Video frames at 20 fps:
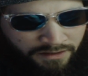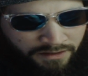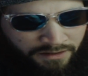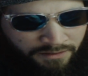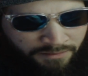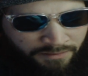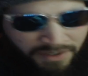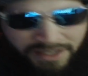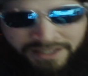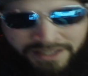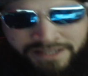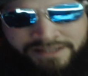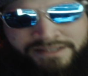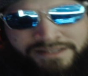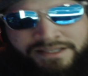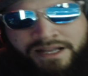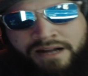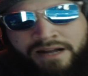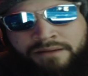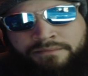But he didn't
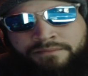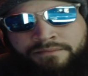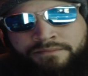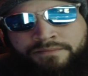stop.